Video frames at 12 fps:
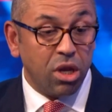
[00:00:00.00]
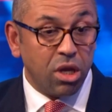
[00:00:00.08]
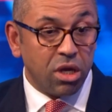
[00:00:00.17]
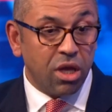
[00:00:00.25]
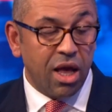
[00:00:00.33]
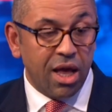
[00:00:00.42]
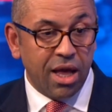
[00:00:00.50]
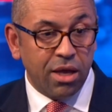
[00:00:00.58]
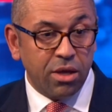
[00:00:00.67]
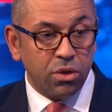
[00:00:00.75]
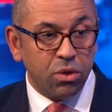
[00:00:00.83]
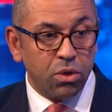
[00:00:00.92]
Well, look,
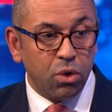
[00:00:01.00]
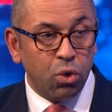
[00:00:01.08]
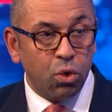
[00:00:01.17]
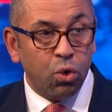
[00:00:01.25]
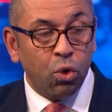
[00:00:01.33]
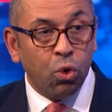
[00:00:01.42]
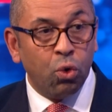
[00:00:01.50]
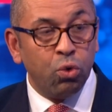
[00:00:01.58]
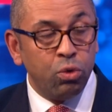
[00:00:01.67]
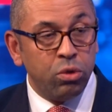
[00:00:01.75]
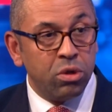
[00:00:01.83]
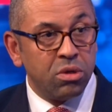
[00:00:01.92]

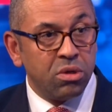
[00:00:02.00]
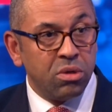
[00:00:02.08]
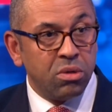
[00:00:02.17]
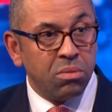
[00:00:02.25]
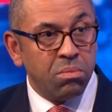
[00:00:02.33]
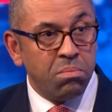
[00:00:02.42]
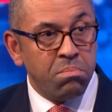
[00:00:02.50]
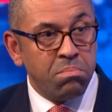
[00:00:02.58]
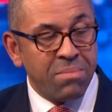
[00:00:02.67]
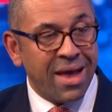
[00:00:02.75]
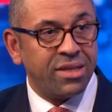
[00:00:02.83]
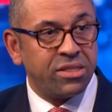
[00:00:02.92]
all
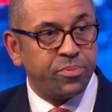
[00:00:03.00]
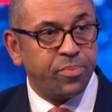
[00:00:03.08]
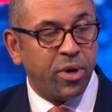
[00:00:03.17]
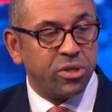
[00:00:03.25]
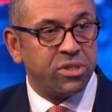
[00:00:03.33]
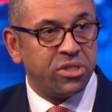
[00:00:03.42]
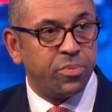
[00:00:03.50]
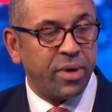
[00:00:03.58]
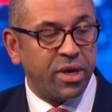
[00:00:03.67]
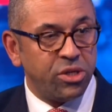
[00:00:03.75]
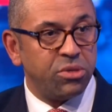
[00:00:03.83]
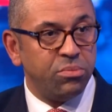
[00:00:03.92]
mass
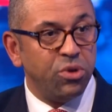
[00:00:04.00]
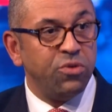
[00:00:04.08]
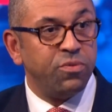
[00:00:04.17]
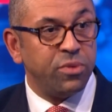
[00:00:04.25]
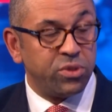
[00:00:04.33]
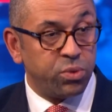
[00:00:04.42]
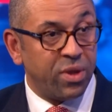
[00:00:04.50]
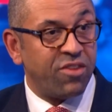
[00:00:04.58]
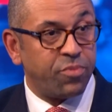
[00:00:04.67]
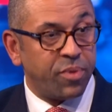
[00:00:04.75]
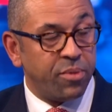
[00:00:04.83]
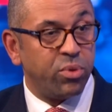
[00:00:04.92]
participation movements will
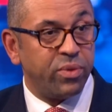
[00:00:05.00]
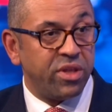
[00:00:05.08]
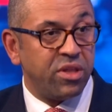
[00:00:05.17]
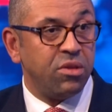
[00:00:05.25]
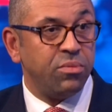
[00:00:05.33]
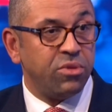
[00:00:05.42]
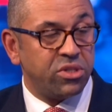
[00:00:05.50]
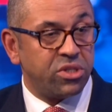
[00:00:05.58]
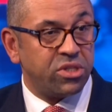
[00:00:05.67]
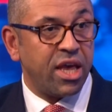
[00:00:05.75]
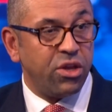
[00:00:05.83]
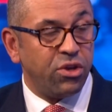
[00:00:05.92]
have people within them that
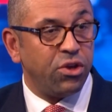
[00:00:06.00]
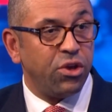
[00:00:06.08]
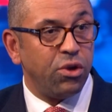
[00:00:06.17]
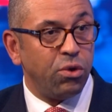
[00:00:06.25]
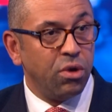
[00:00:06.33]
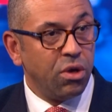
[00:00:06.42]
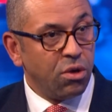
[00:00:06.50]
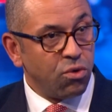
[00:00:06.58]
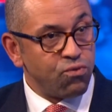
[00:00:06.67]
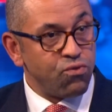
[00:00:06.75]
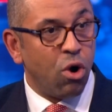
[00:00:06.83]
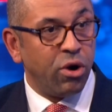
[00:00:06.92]
say and do
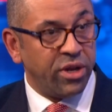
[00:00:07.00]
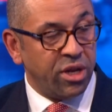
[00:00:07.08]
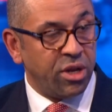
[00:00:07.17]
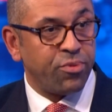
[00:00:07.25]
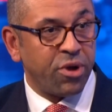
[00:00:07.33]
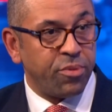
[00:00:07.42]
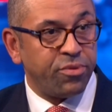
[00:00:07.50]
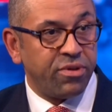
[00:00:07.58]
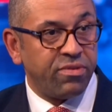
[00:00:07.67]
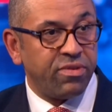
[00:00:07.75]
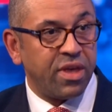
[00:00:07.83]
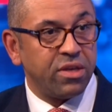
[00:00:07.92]
wrong and
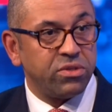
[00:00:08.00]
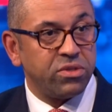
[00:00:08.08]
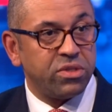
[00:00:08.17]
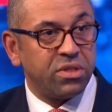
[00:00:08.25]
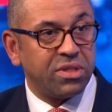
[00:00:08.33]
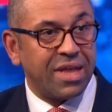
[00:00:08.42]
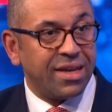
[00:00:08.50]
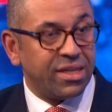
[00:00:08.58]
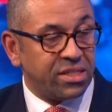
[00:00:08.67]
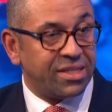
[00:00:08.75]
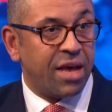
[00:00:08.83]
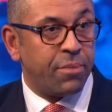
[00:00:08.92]
inappropriate things. That
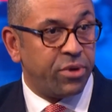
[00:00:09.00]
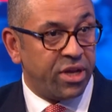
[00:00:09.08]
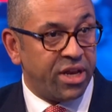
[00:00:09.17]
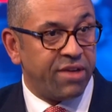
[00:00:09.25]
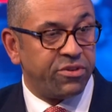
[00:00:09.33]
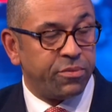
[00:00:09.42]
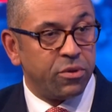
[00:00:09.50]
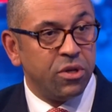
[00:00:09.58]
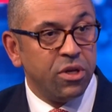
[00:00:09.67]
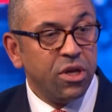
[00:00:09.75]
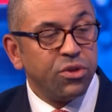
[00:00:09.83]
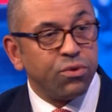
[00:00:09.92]
is sad but
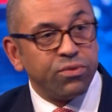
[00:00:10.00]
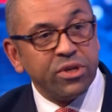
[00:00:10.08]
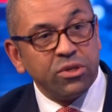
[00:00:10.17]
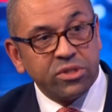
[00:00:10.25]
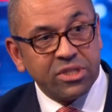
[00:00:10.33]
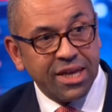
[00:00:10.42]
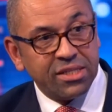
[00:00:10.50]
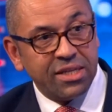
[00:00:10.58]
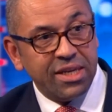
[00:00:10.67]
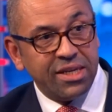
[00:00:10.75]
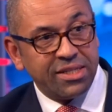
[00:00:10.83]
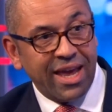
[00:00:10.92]
inevitable. The real
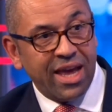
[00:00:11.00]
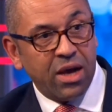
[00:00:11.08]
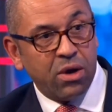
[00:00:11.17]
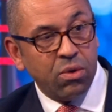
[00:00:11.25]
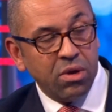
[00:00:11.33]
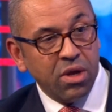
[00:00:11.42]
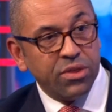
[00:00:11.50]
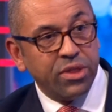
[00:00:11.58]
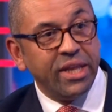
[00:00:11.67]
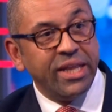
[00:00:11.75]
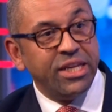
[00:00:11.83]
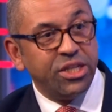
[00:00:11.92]
test is how
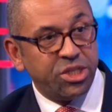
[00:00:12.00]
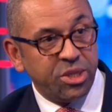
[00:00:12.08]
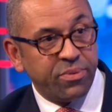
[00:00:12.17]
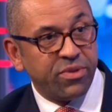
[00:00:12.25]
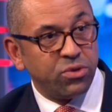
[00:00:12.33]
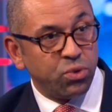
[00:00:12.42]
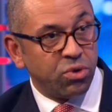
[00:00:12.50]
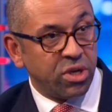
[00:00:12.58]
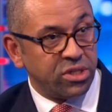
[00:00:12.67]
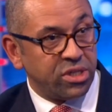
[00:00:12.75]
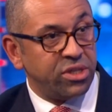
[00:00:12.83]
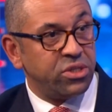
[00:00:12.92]
the leadership of those
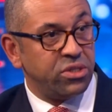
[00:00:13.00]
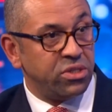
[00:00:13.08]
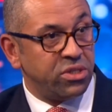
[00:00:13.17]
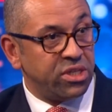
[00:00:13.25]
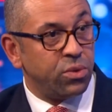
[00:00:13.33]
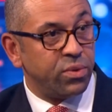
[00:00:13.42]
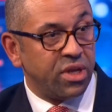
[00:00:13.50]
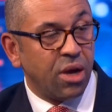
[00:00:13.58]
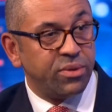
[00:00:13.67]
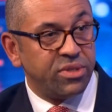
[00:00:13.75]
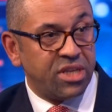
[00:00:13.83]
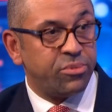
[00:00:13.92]
organisations deal with
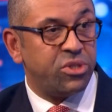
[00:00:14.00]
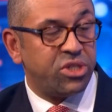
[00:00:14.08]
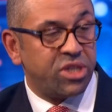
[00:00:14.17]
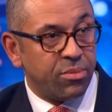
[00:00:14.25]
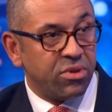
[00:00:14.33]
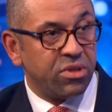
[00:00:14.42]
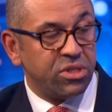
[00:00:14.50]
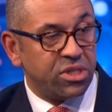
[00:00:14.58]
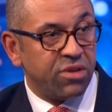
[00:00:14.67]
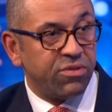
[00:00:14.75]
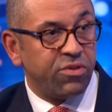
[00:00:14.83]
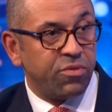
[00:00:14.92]
it. I was deputy chairman of the
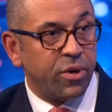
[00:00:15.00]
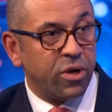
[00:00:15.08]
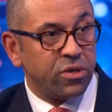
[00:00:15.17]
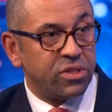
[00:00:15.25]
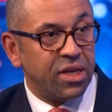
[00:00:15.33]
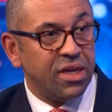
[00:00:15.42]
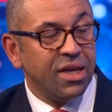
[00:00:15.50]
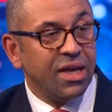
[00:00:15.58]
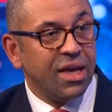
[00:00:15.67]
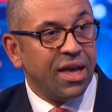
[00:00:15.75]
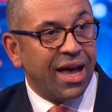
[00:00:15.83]
Conservative Party.